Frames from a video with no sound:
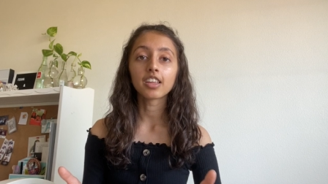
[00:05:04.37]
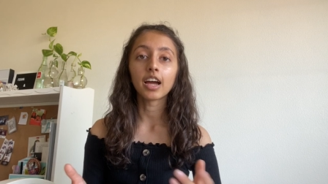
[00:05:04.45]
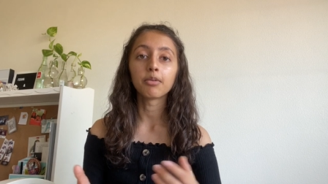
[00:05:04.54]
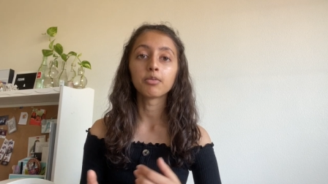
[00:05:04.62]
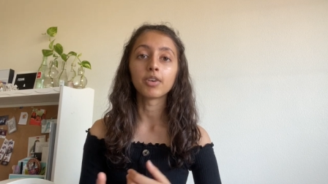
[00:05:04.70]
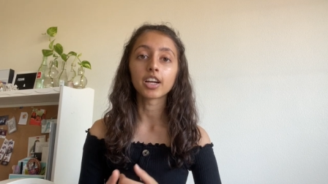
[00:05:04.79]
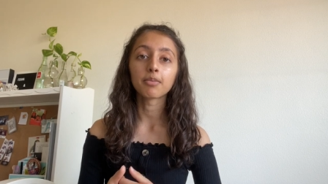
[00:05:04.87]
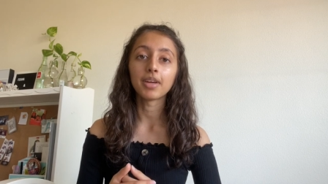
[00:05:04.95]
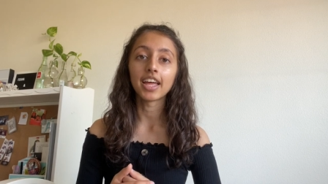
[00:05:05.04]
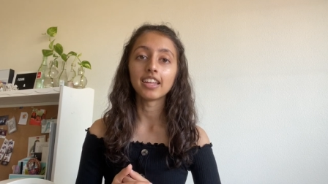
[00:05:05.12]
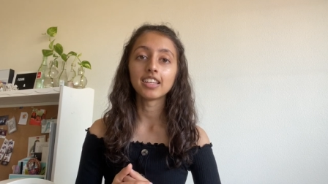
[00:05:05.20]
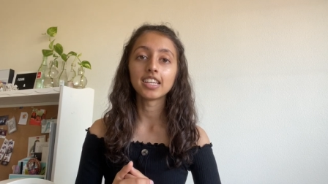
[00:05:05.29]
that I would
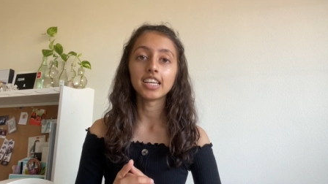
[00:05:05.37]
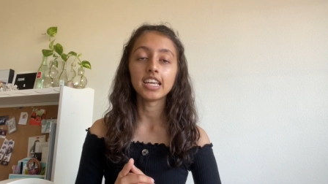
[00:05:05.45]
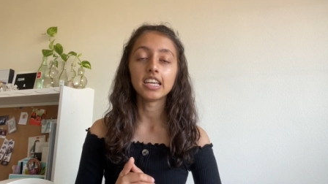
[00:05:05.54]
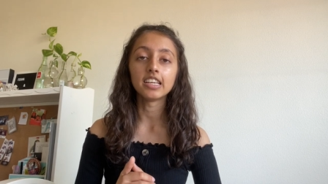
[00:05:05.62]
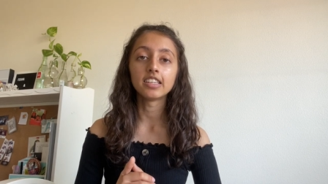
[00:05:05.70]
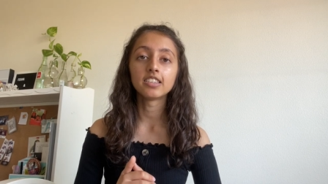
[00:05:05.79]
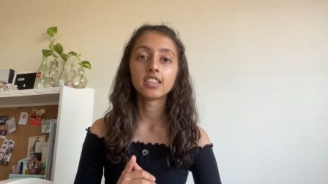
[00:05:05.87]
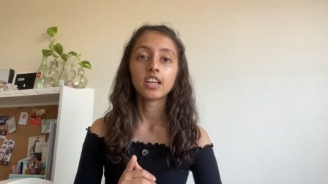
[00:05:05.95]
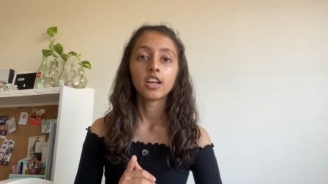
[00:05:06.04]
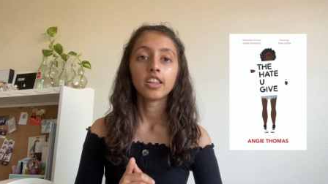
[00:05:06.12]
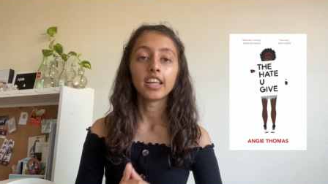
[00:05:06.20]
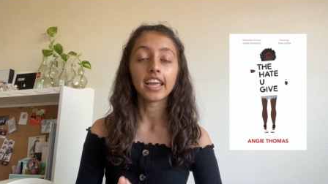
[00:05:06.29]
recommend is
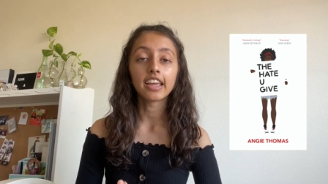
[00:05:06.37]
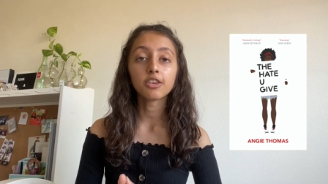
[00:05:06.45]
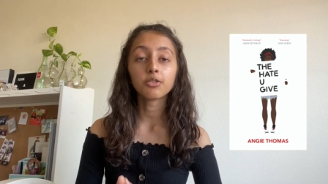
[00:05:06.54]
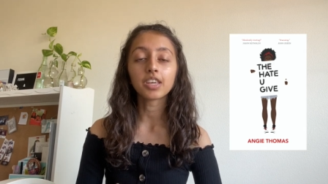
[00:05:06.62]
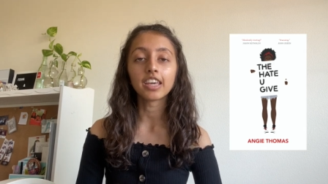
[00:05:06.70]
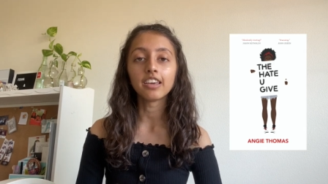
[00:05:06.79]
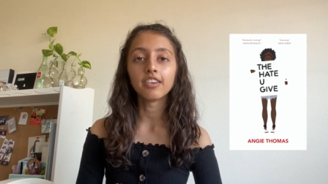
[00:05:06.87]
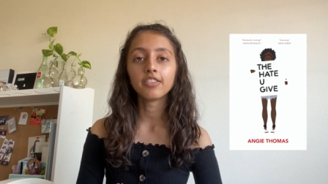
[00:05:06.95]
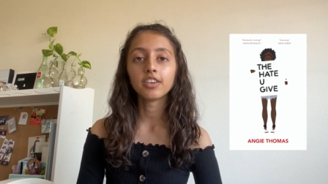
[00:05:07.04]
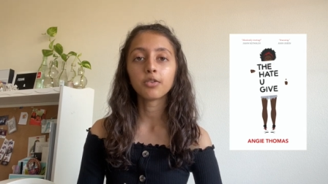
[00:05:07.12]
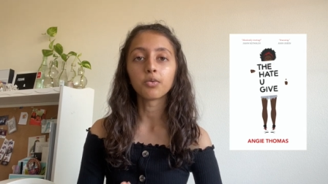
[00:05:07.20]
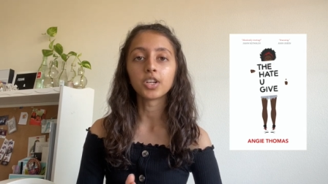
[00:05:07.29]
the Hate You
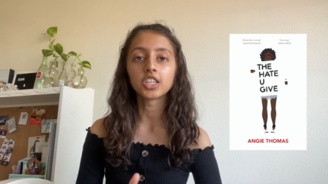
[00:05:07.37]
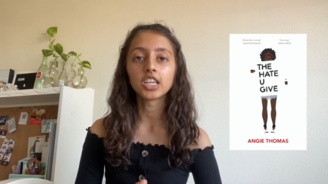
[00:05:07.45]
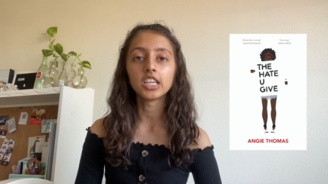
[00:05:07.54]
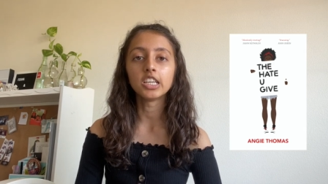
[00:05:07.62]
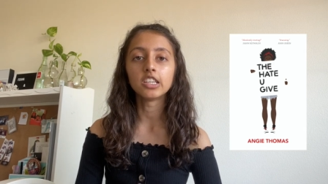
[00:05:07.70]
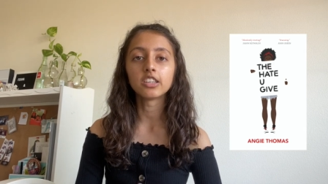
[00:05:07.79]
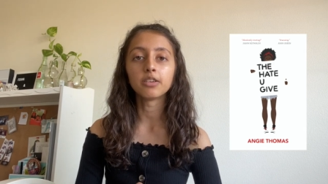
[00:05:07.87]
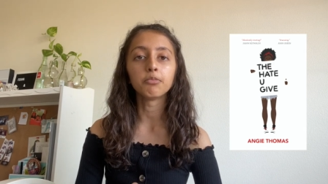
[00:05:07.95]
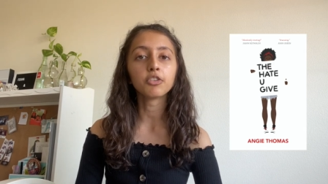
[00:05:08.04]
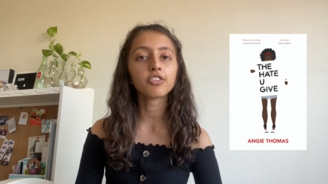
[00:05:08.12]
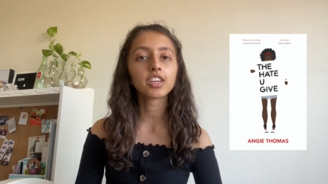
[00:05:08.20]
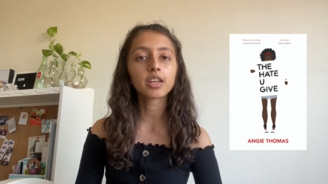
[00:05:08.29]
Give, which is a
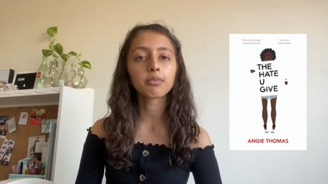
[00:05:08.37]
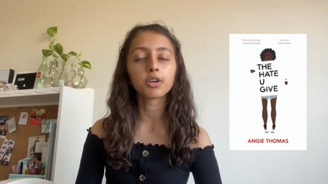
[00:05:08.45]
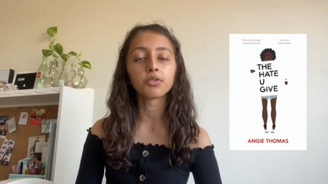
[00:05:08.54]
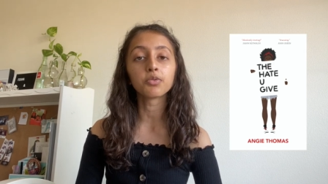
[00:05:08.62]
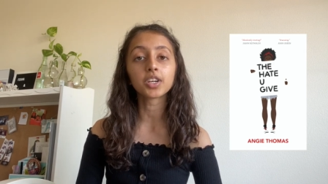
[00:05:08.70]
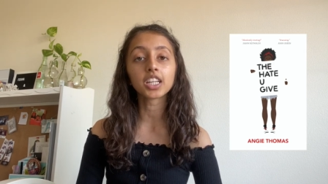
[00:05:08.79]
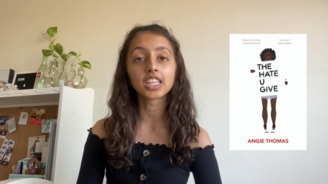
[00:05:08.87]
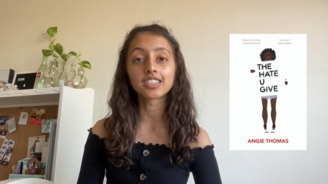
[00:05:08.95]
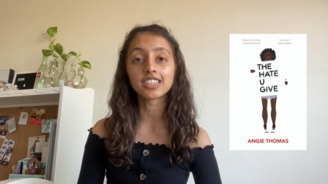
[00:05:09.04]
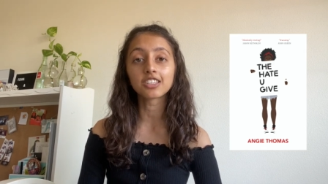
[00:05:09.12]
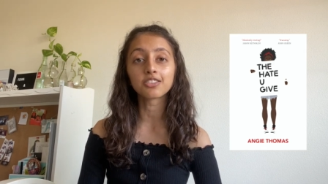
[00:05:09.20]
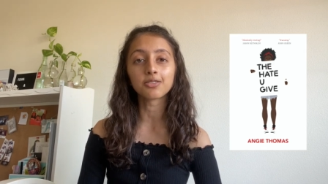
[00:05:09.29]
moving but
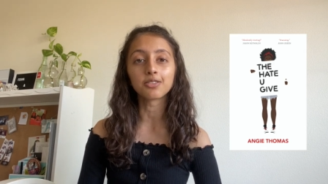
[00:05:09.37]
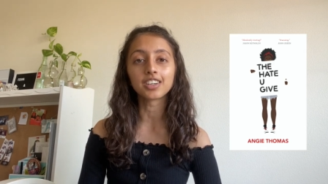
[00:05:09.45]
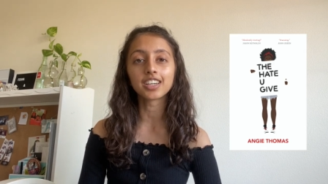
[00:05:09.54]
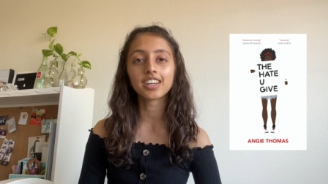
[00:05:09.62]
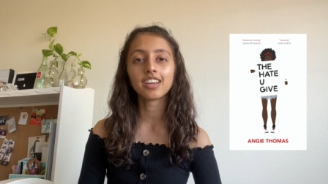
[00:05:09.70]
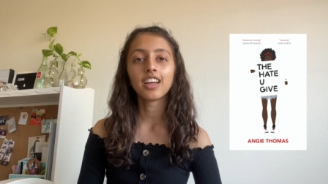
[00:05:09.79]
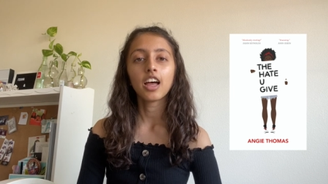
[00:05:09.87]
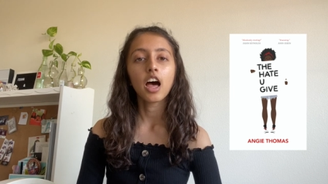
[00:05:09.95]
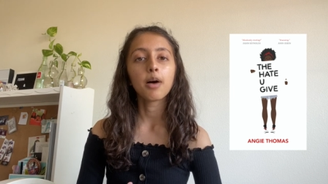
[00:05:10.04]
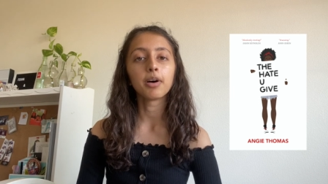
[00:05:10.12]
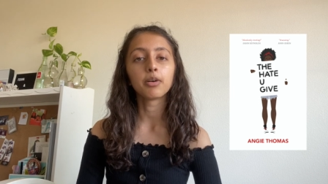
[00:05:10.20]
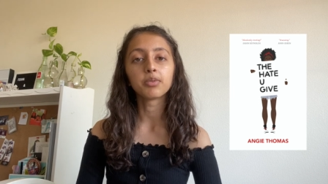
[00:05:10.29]
realistic story
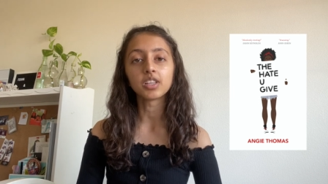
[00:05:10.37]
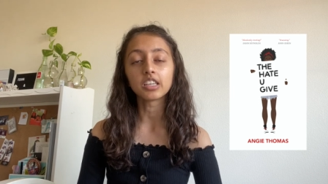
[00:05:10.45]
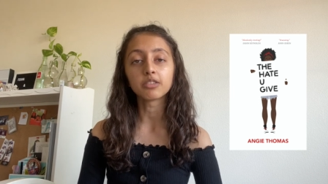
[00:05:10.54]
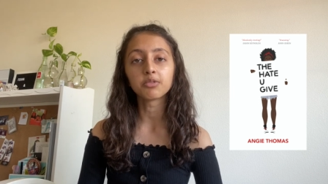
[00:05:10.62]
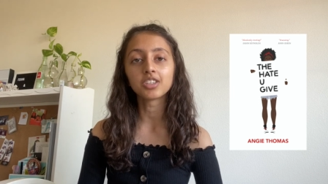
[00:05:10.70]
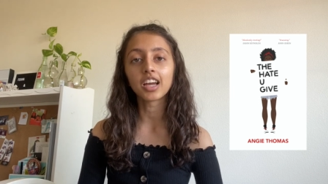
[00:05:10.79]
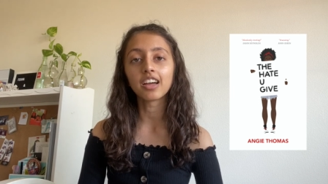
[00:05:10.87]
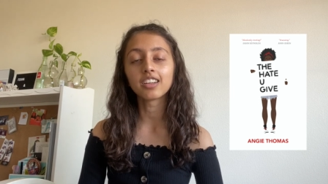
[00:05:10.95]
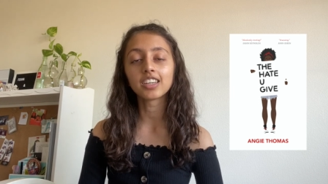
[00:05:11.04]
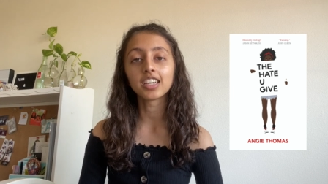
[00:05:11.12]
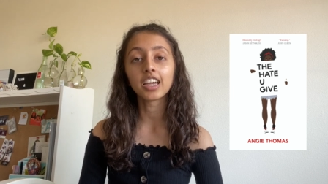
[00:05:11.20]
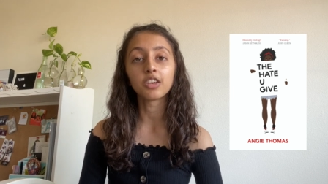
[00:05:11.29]
about police
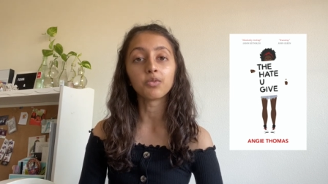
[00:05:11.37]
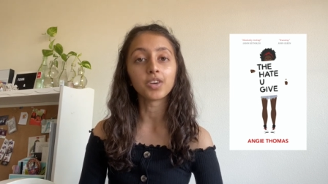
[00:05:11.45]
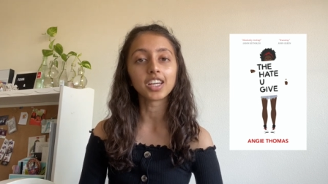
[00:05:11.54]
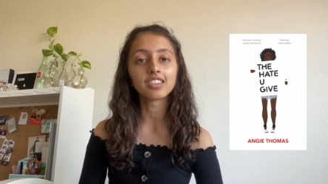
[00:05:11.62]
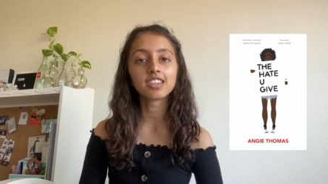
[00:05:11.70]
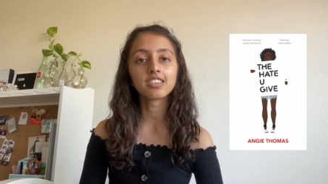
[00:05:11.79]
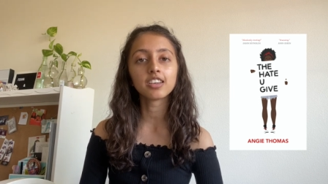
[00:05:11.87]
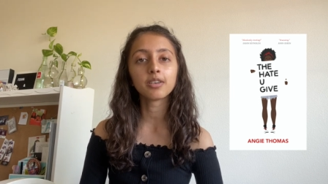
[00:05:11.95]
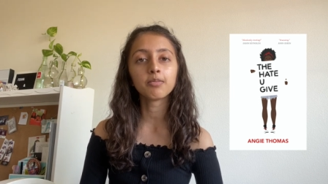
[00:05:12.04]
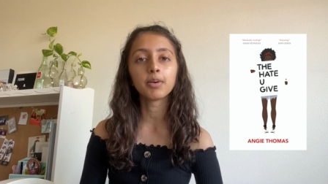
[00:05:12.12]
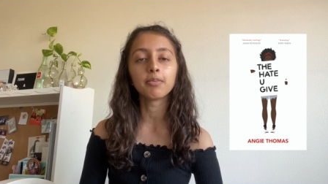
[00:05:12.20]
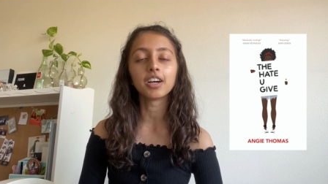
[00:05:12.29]
brutality and
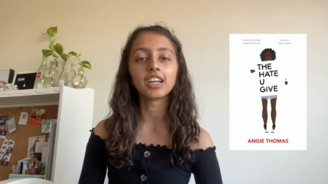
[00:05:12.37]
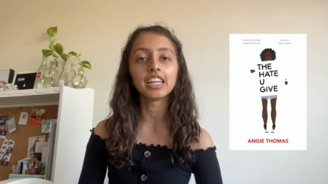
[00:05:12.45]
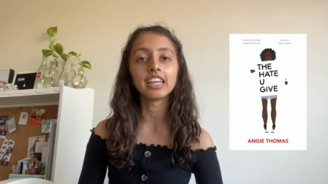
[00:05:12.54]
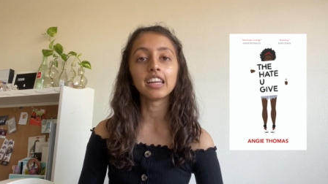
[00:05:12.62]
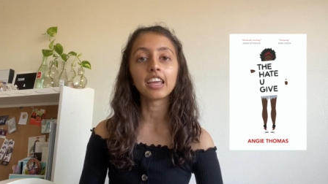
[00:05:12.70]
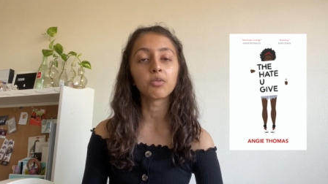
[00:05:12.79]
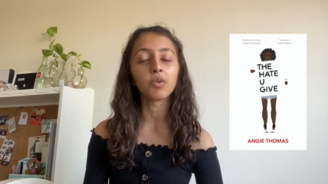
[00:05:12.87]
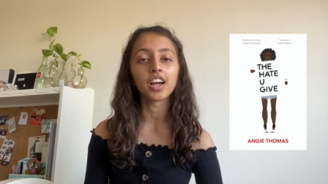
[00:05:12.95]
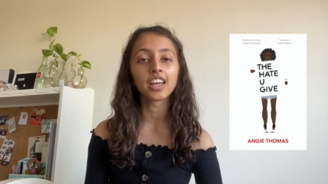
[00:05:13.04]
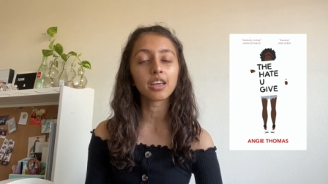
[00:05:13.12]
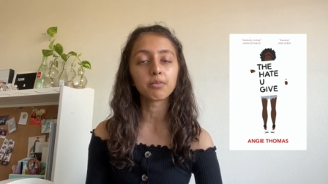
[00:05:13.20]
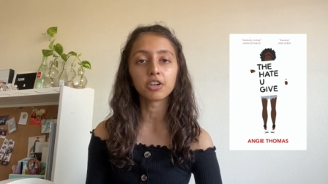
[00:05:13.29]
racism, but in a
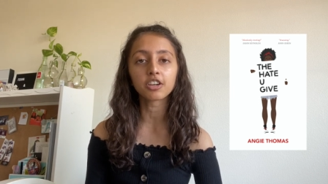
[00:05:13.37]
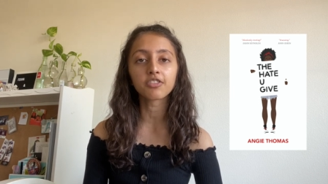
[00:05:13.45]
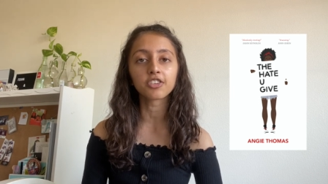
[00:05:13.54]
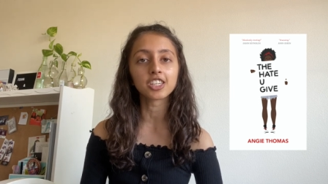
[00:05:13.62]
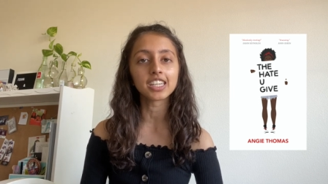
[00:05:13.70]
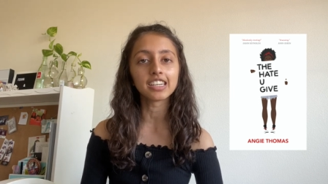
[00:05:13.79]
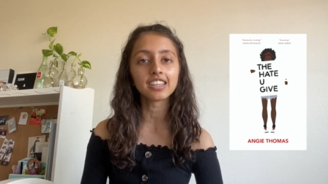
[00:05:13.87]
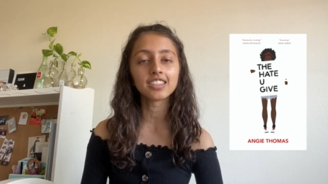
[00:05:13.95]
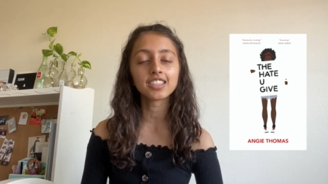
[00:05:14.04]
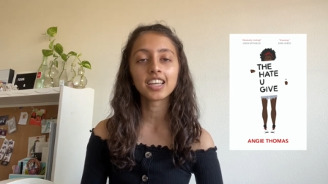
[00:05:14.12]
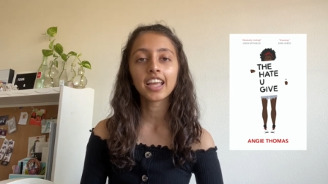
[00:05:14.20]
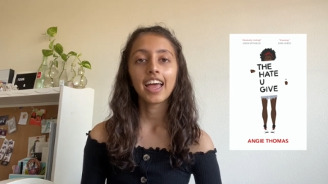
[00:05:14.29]
YA book for
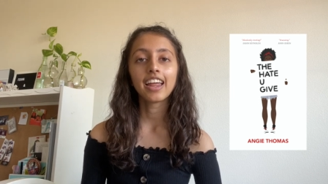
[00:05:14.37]
teens.